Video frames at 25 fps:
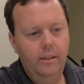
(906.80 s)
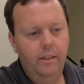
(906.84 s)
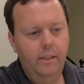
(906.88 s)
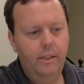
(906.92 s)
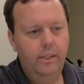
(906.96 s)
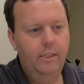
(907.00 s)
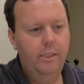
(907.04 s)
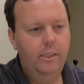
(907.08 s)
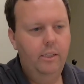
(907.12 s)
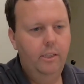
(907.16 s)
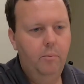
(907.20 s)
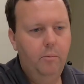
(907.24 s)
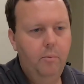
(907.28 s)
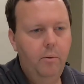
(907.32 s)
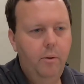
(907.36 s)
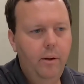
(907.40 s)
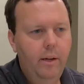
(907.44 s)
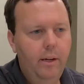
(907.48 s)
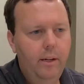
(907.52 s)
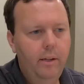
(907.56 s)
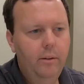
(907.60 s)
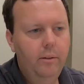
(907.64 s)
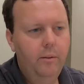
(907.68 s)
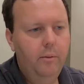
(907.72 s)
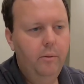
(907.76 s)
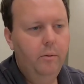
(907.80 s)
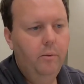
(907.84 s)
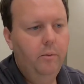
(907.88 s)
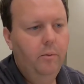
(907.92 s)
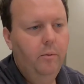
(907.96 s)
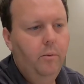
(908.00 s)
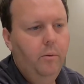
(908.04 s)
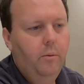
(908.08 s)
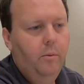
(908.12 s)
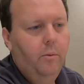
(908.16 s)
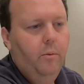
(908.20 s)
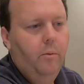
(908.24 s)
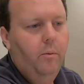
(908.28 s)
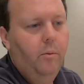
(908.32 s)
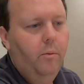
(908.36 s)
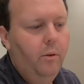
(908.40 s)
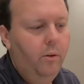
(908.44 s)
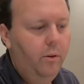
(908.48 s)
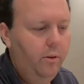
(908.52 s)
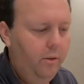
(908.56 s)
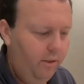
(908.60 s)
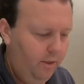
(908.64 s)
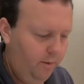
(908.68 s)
Actually, I'll probably roll it